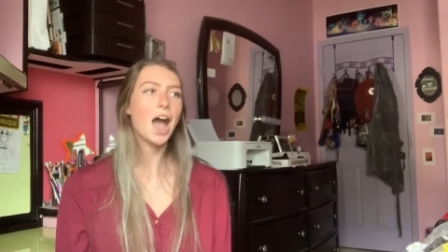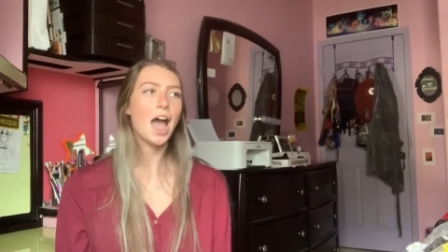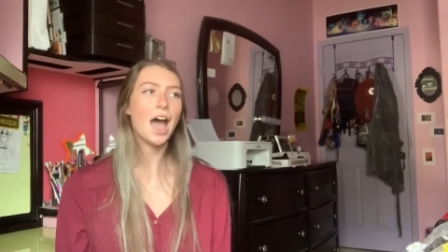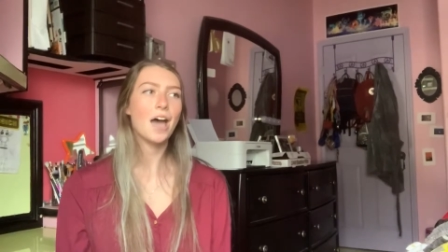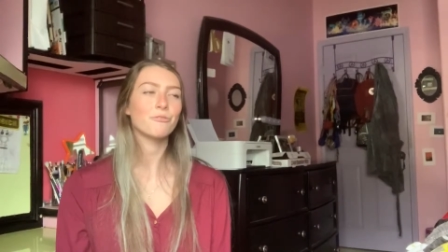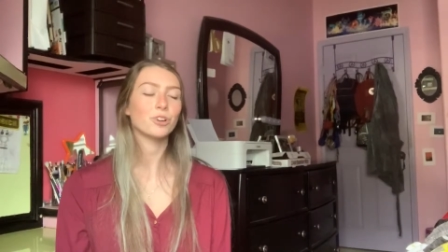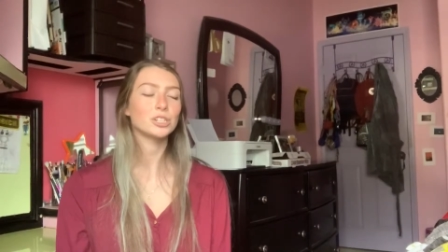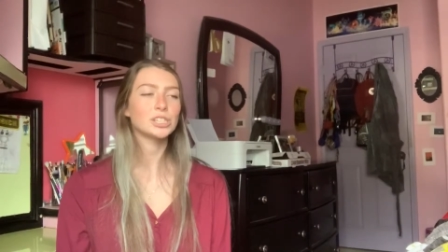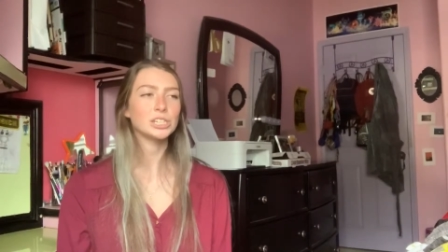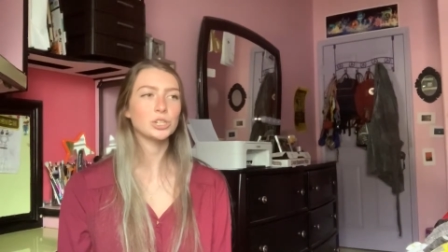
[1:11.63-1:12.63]
At
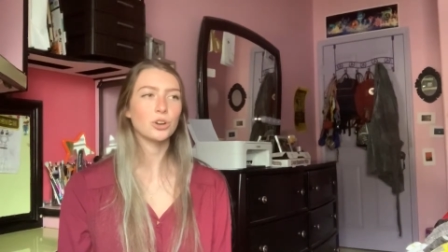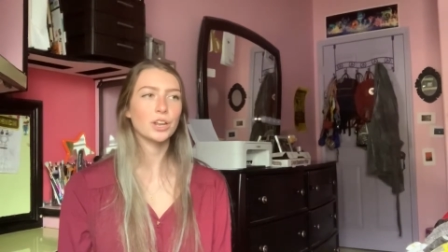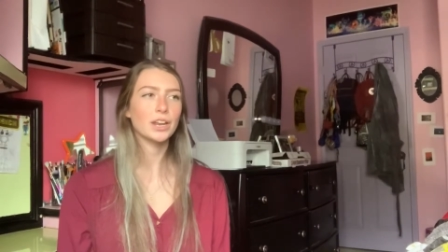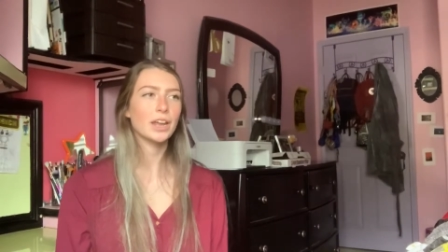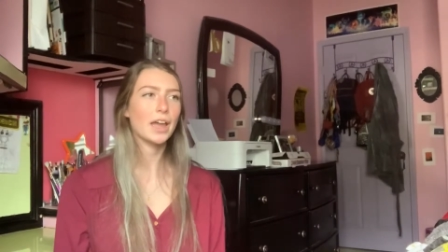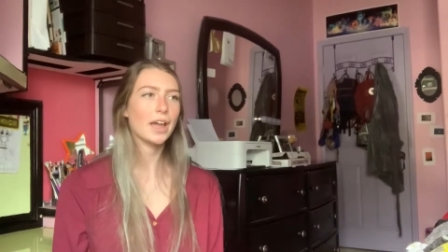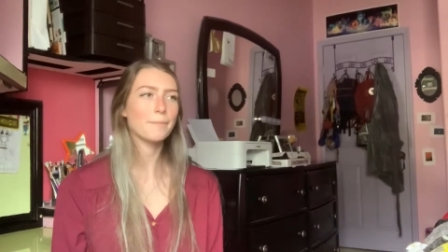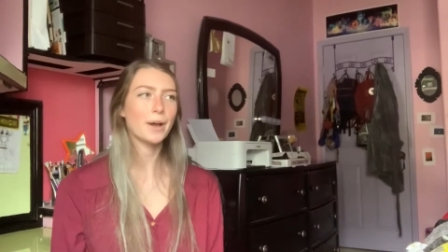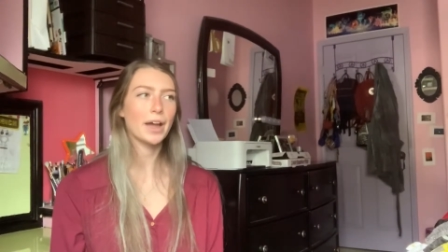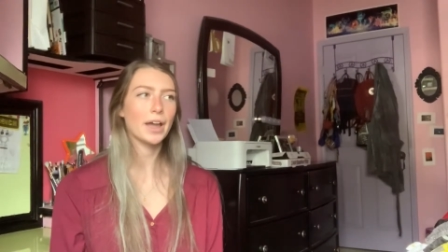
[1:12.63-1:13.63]
first, I started
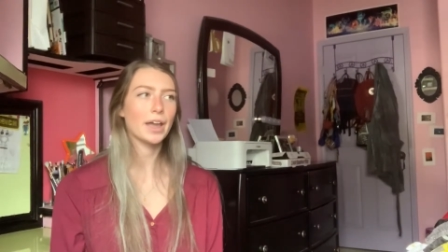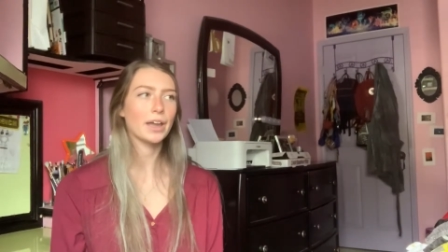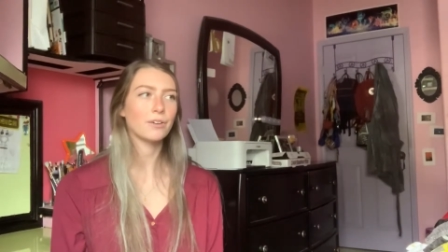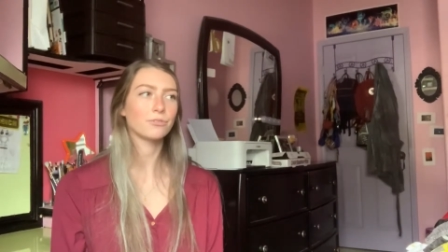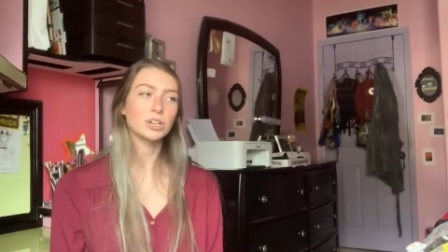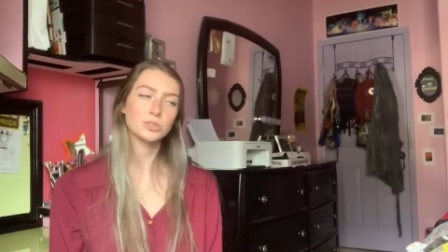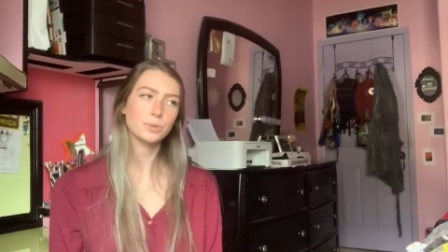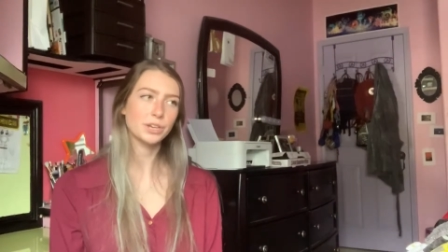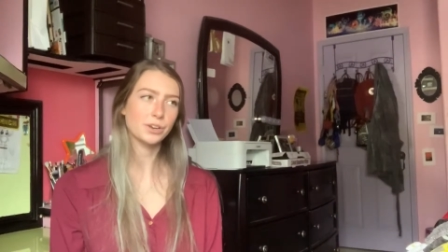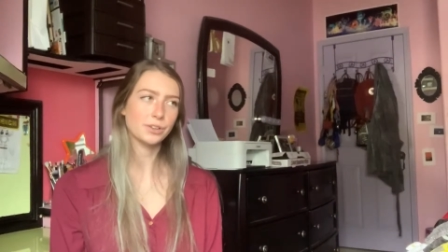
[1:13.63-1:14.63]
my
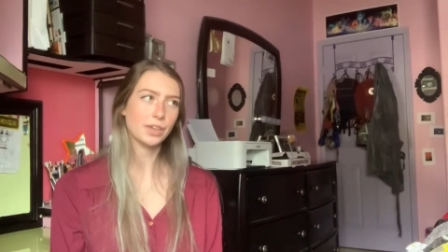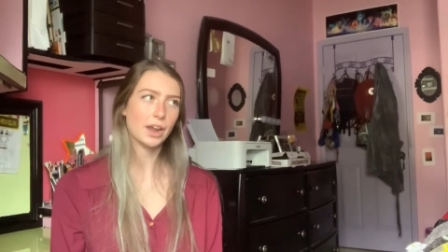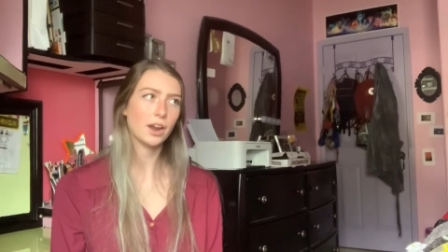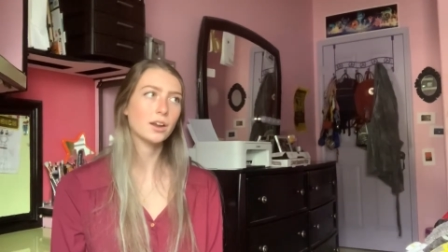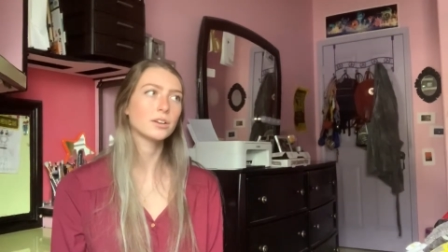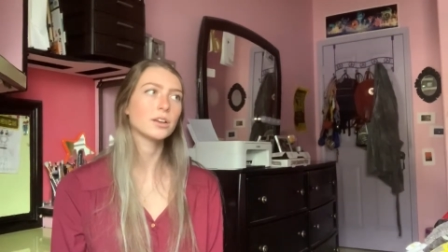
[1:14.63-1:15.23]
freshman year there.